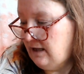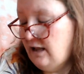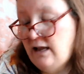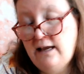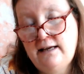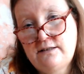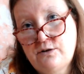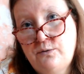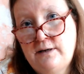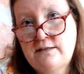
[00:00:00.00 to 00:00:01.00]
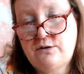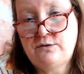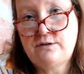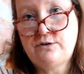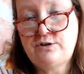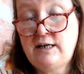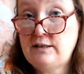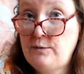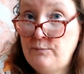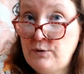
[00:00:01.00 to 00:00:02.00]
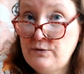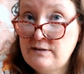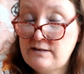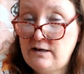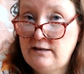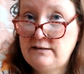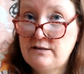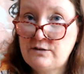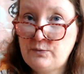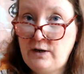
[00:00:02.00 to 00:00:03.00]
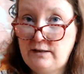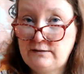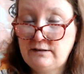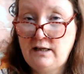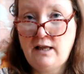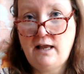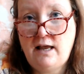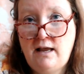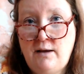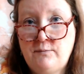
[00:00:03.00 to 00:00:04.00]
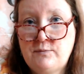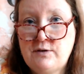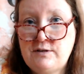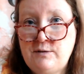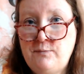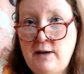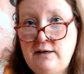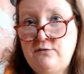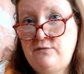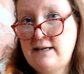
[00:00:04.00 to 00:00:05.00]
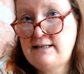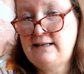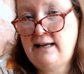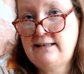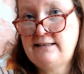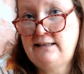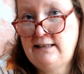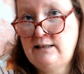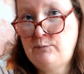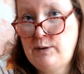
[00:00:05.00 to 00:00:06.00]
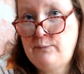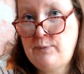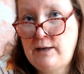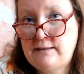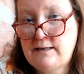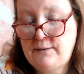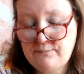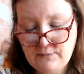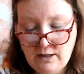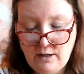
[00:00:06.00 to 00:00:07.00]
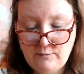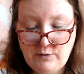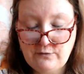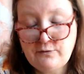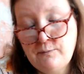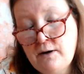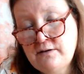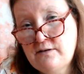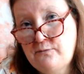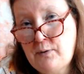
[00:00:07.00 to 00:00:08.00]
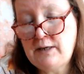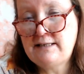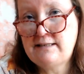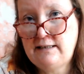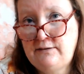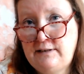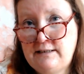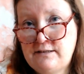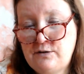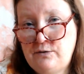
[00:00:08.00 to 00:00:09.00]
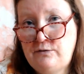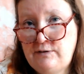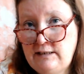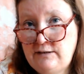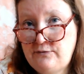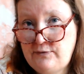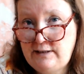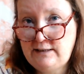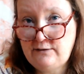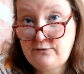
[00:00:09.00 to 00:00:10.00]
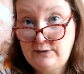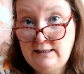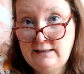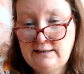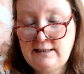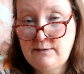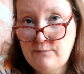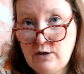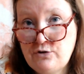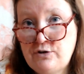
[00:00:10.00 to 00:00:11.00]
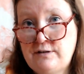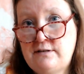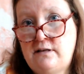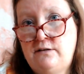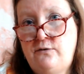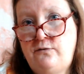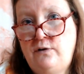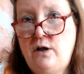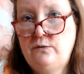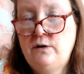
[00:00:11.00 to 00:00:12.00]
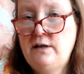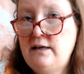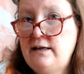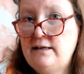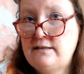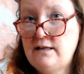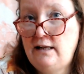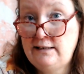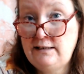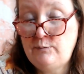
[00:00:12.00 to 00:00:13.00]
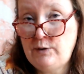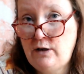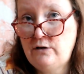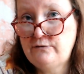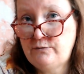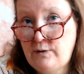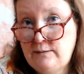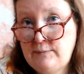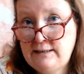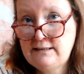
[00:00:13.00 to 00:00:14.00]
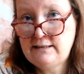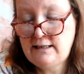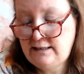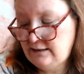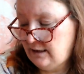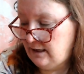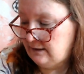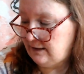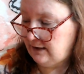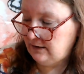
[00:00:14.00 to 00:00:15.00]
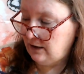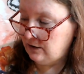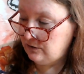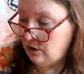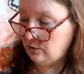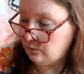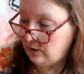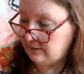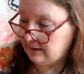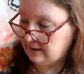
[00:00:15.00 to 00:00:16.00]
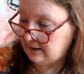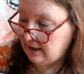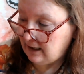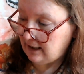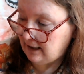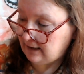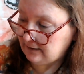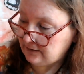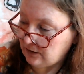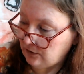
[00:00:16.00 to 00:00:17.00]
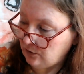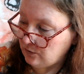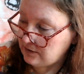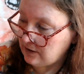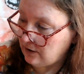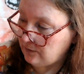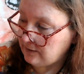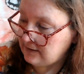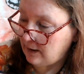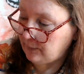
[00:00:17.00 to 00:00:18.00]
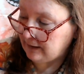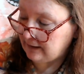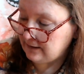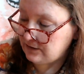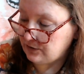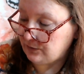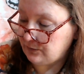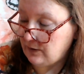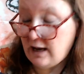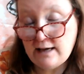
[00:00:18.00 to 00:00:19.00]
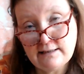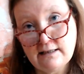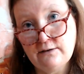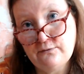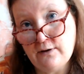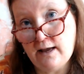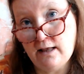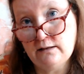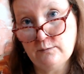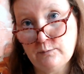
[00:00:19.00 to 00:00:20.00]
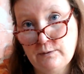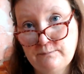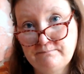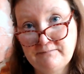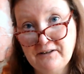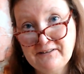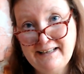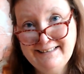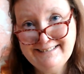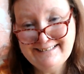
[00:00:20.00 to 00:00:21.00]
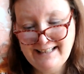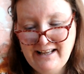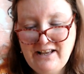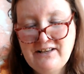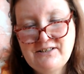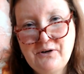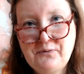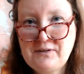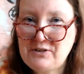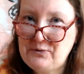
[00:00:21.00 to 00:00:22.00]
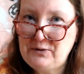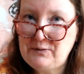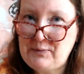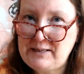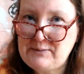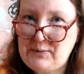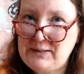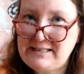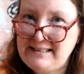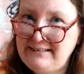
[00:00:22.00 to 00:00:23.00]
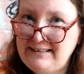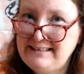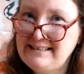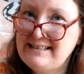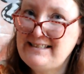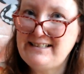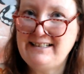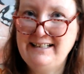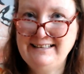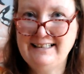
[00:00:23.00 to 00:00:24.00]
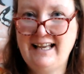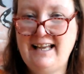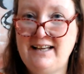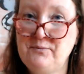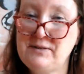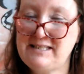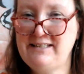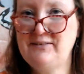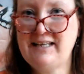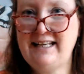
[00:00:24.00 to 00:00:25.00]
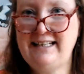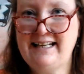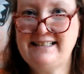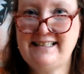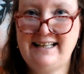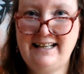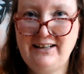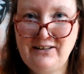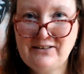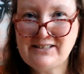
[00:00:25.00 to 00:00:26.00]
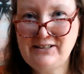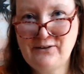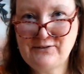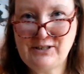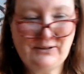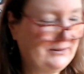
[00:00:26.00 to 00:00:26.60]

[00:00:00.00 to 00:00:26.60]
It's always good to check your moon sign as well, because you may resonate a little bit better. But for most of Pisceans who are really feeling the emotions and the flow is a little bit overwhelming today, then not worrying and also tapping into asking for help. Okay, so I wish you all the best, Pisceans, today, and we'll see you again later. Lots of love to you all.